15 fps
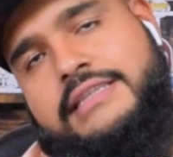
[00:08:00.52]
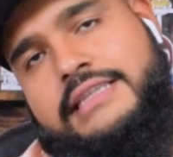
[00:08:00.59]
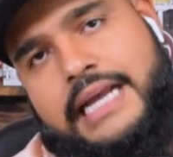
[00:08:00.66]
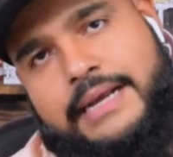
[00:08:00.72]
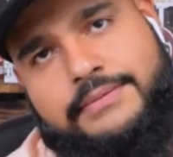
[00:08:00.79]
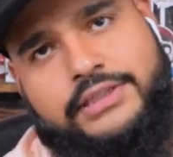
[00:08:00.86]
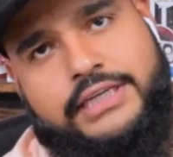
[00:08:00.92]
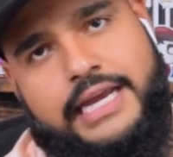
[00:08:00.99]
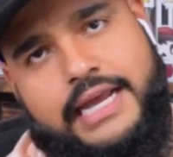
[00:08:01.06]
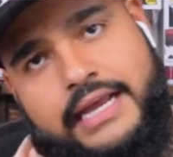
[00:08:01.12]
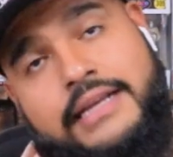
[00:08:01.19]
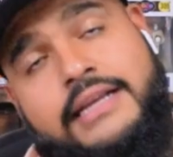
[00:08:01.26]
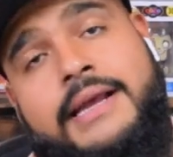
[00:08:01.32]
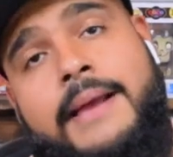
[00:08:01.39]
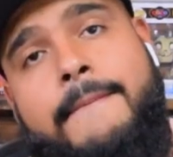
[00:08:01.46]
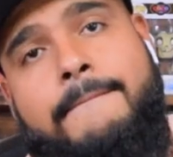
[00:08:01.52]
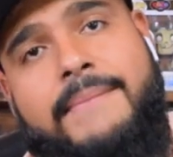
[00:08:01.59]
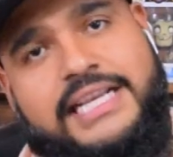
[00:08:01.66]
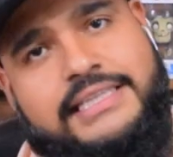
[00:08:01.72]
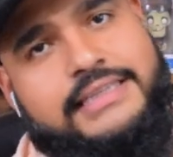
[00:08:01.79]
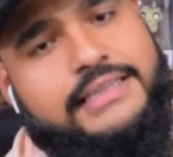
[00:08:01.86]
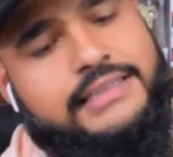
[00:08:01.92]
Snapchat,
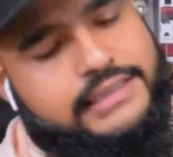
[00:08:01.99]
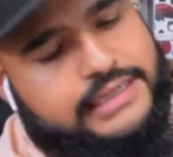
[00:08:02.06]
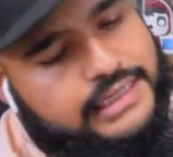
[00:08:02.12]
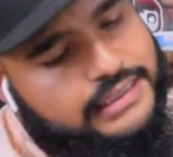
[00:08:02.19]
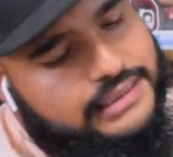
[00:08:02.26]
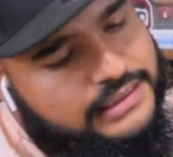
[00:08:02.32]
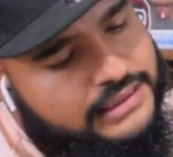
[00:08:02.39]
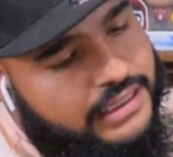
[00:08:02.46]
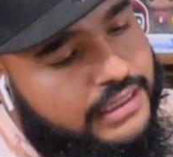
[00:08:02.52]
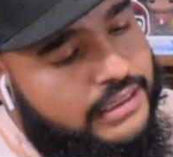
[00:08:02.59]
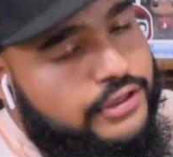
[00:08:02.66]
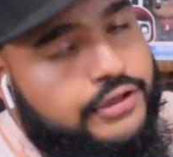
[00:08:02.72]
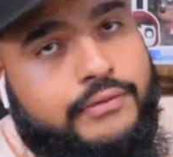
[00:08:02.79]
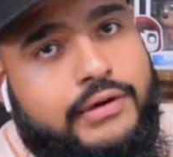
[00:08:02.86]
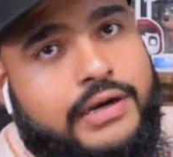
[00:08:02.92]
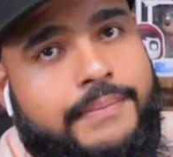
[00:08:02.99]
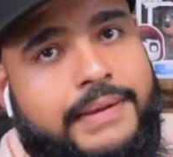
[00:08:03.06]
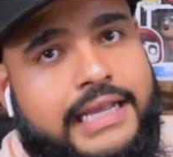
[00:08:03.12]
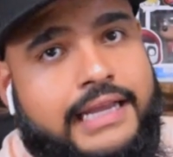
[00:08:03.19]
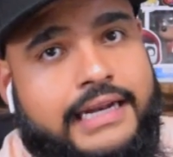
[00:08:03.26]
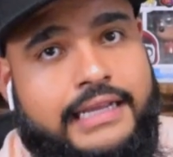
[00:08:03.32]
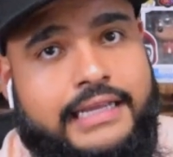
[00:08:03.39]
messages. You want to
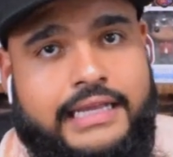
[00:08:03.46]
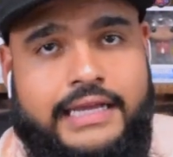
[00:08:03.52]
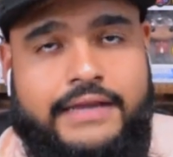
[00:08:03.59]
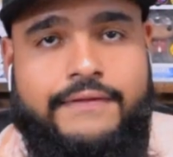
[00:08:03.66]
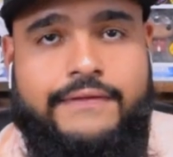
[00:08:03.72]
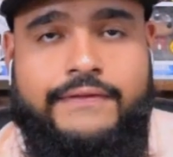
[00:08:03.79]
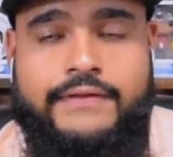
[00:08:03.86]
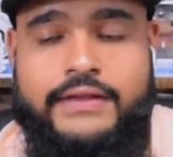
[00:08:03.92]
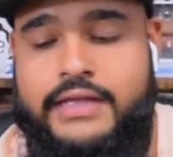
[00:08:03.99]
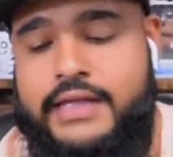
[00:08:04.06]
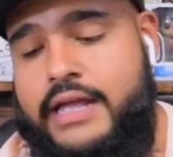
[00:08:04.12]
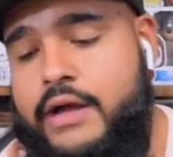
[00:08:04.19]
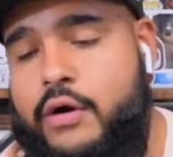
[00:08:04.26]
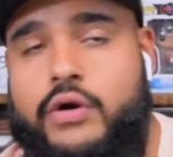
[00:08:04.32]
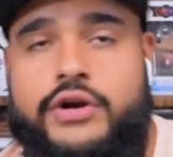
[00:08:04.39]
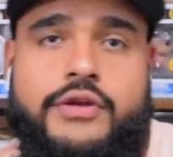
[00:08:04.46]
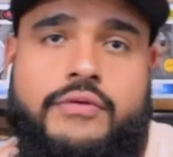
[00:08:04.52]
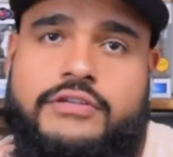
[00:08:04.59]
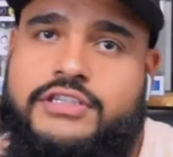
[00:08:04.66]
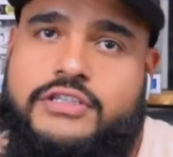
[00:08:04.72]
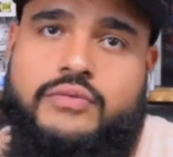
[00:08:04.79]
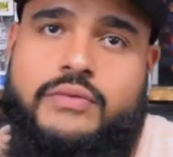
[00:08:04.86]
make it a GIF, or
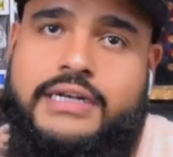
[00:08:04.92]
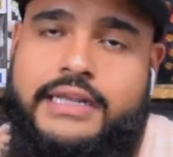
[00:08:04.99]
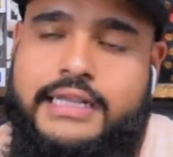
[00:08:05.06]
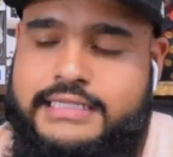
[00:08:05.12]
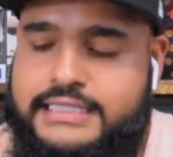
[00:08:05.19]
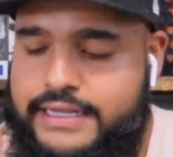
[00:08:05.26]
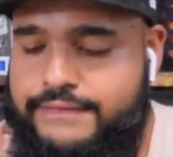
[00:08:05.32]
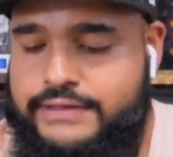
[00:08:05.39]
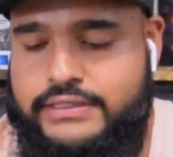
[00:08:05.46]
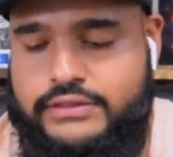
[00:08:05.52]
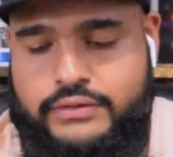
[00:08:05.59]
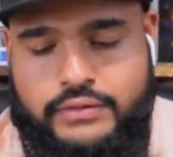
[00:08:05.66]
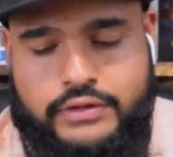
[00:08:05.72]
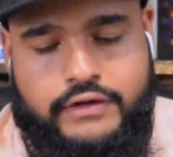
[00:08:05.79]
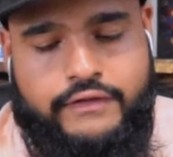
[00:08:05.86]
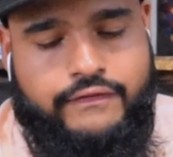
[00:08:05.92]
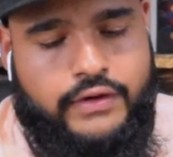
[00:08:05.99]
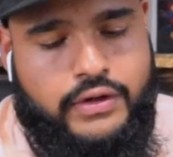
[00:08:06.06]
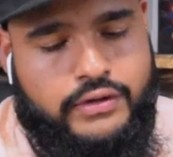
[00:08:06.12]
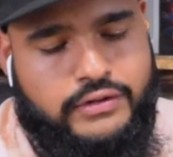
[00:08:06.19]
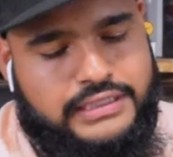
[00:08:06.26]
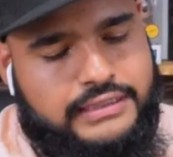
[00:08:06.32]
you just want to save it to your
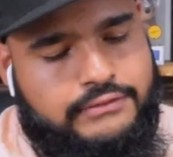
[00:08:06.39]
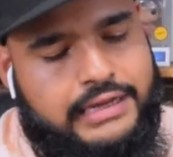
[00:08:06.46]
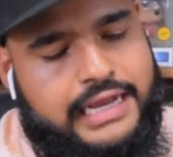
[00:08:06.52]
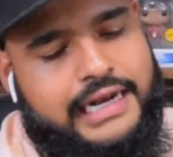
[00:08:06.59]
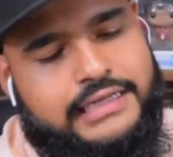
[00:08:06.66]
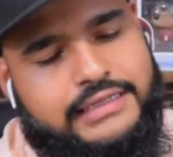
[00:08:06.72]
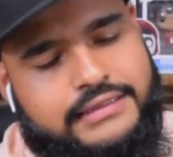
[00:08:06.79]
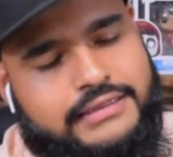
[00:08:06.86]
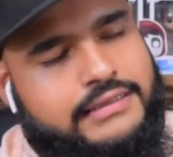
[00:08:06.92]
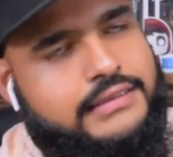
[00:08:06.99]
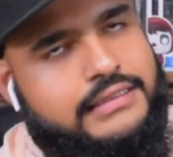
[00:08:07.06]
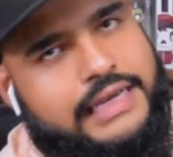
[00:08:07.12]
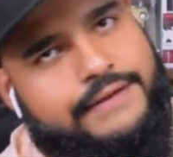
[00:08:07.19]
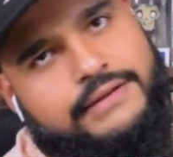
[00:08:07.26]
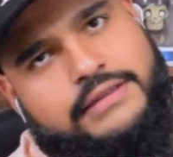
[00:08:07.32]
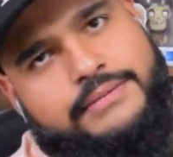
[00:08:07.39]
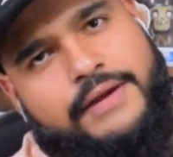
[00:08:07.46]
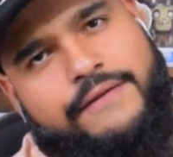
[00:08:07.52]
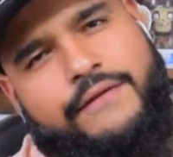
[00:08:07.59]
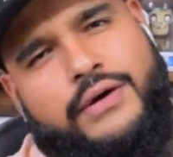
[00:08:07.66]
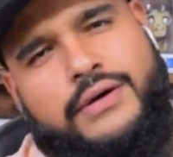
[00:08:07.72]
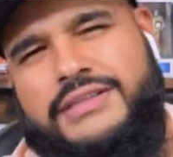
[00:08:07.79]
photos. And I like just to save it to
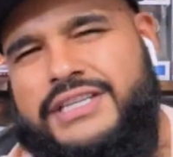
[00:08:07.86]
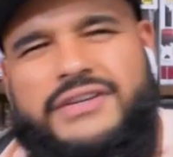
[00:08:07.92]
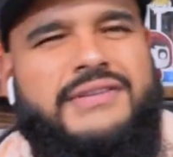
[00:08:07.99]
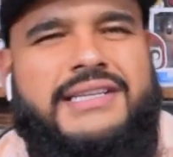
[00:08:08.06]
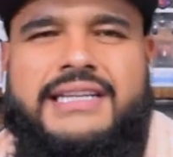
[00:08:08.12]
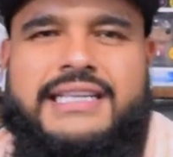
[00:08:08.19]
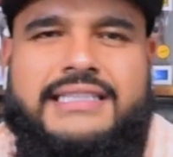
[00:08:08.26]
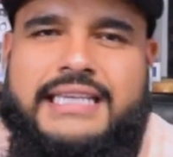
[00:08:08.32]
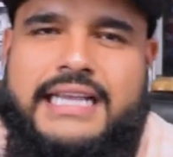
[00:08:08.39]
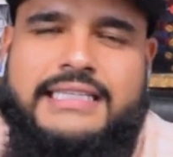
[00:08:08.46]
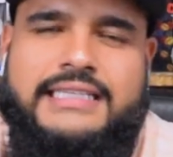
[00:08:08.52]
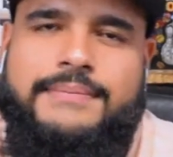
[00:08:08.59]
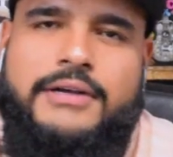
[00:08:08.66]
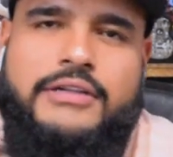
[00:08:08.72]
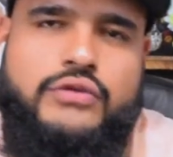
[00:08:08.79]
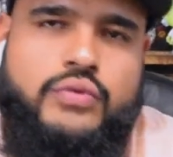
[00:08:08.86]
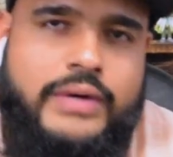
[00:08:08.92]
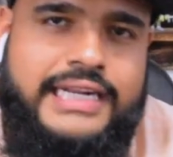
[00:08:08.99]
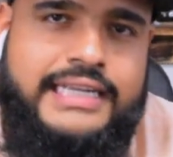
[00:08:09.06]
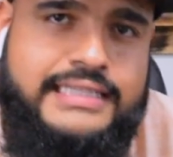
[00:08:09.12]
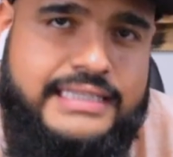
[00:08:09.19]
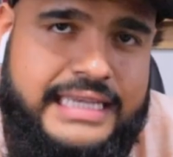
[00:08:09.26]
my photos. It usually takes about
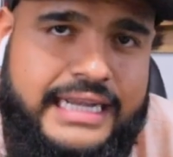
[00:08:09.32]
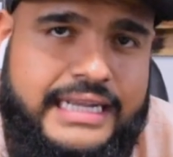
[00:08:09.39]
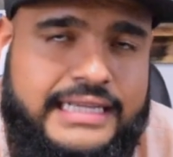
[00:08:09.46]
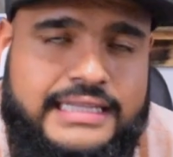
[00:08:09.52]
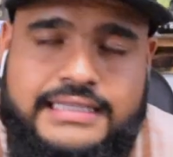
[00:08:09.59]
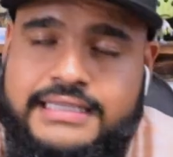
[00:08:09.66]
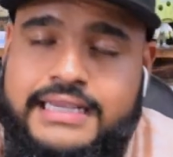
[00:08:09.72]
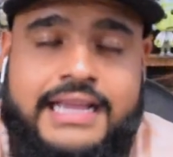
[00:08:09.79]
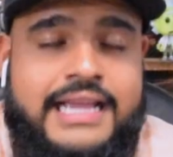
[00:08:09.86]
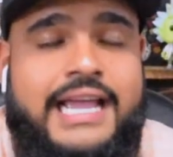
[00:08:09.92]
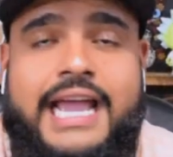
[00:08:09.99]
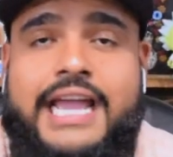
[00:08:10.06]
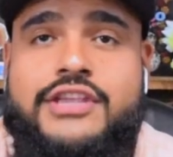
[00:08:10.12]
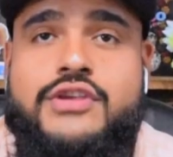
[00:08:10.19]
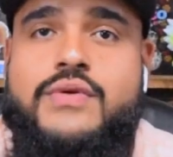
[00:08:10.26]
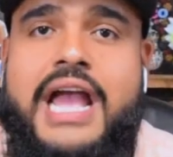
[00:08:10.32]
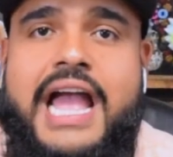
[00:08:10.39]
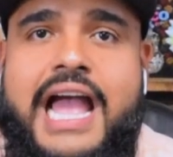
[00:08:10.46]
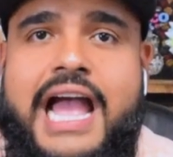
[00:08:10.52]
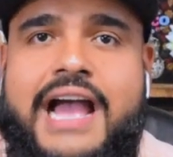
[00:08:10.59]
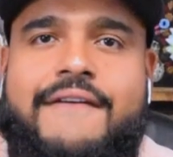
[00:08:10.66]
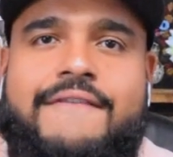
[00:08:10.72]
20 seconds, and you
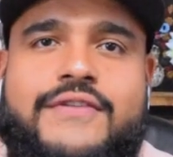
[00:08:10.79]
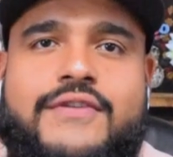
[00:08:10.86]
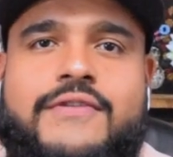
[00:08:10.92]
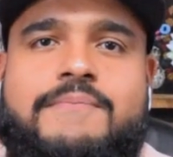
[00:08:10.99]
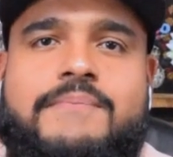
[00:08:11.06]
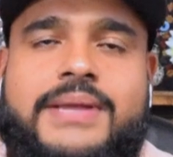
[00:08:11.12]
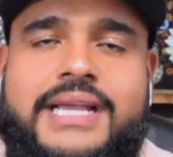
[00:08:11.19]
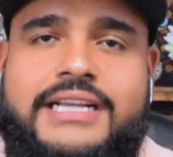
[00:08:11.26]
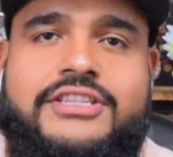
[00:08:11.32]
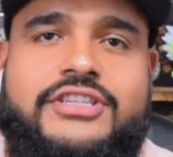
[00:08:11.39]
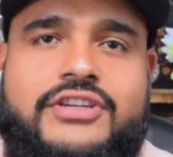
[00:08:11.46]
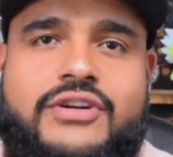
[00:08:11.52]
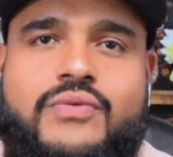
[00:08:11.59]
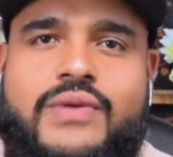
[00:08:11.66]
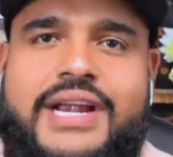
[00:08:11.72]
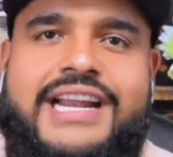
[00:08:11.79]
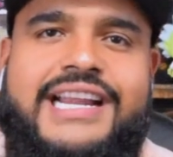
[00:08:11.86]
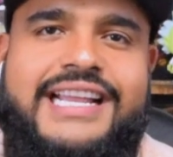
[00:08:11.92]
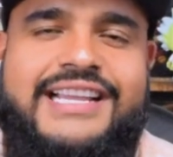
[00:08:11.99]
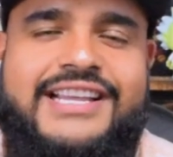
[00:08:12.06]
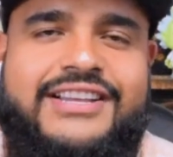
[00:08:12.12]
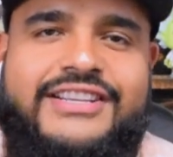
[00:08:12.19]
have your picture
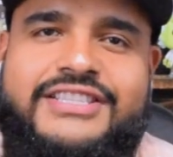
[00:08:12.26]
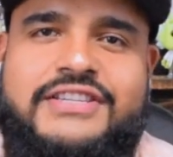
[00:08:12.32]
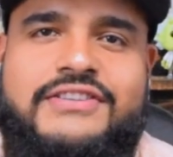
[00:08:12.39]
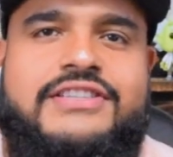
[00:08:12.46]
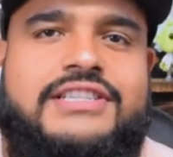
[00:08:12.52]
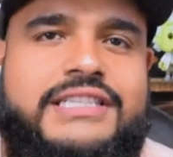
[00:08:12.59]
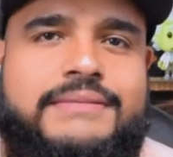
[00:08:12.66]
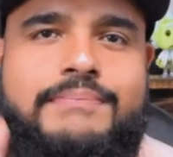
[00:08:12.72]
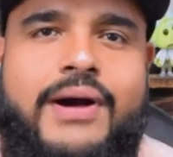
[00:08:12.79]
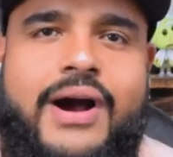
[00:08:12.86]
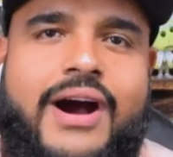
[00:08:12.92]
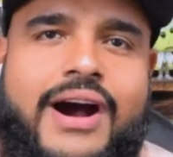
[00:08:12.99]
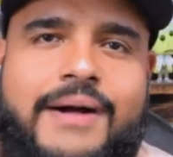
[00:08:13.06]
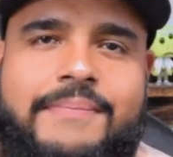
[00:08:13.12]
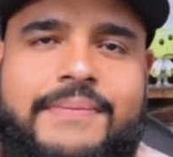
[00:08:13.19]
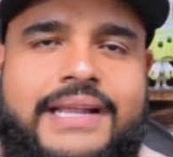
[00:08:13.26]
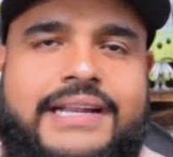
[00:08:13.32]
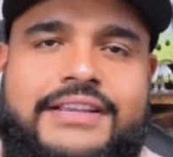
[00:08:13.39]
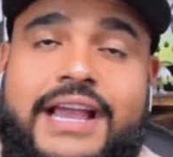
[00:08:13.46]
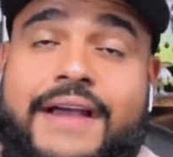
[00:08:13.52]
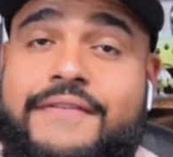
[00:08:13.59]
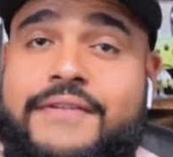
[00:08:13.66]
ready to just pop,
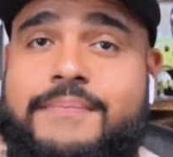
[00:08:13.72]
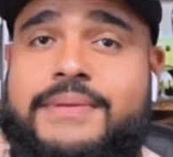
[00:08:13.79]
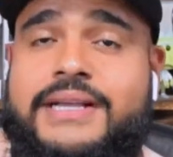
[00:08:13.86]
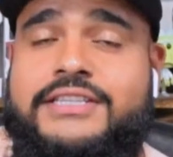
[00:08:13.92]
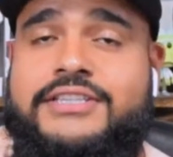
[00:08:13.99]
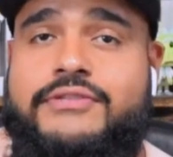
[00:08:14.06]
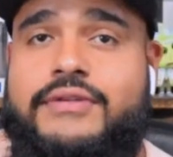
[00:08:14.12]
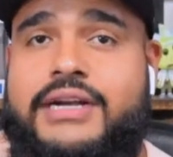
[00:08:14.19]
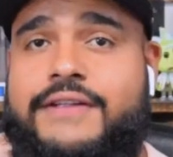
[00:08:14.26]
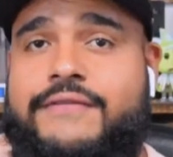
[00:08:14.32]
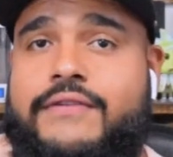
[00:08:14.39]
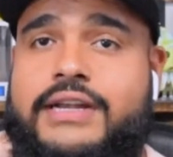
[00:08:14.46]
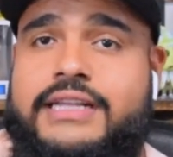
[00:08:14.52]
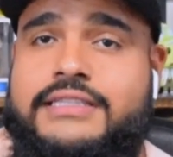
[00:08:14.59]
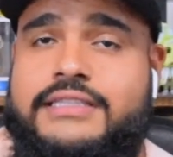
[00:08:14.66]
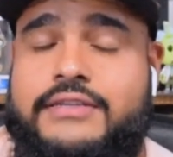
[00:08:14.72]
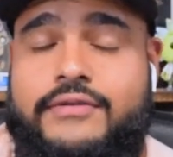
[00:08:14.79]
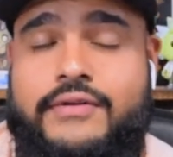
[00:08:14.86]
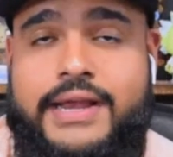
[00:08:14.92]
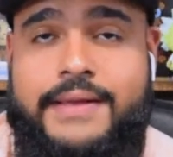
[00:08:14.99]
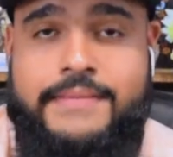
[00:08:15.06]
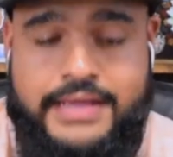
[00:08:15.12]
and you have your picture ready for
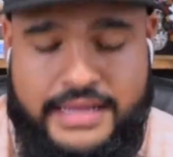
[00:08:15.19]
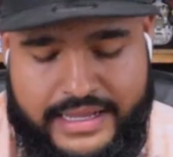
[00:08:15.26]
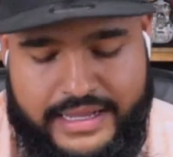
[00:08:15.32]
Instagram.